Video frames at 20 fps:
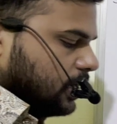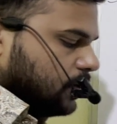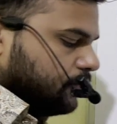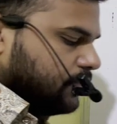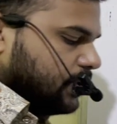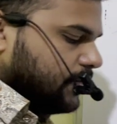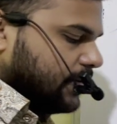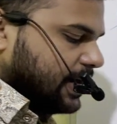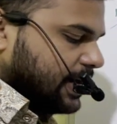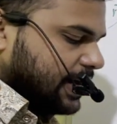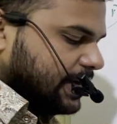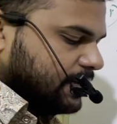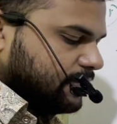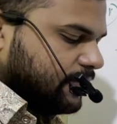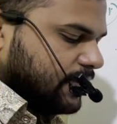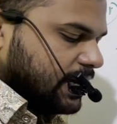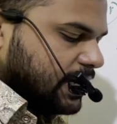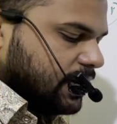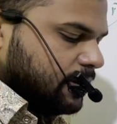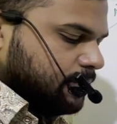How we will write
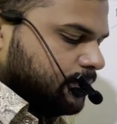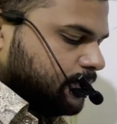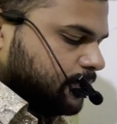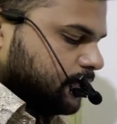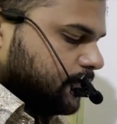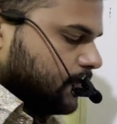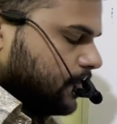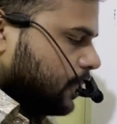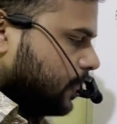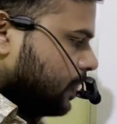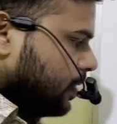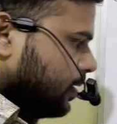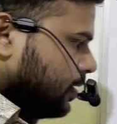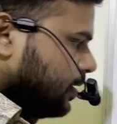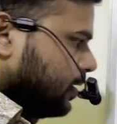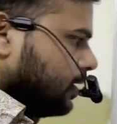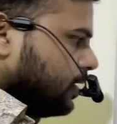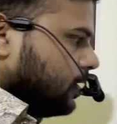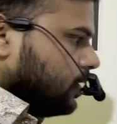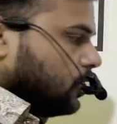query?
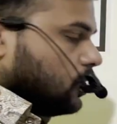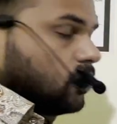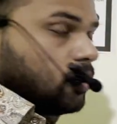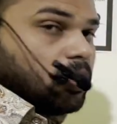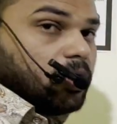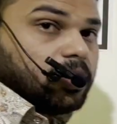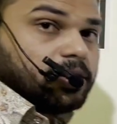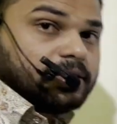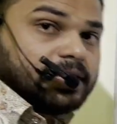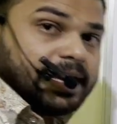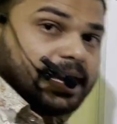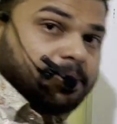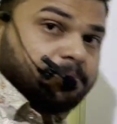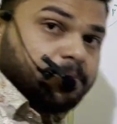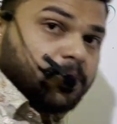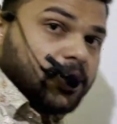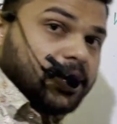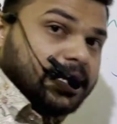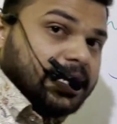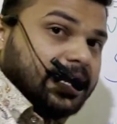All the
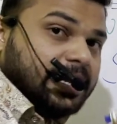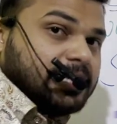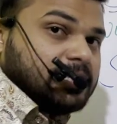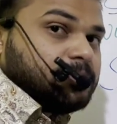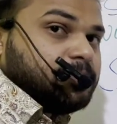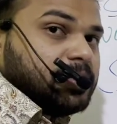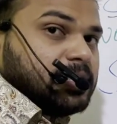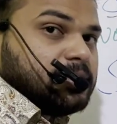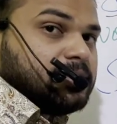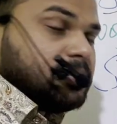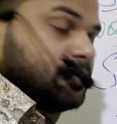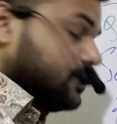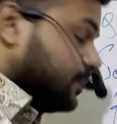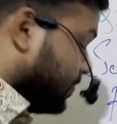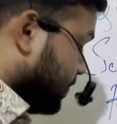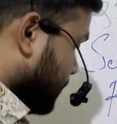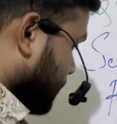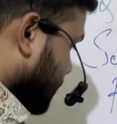employee details means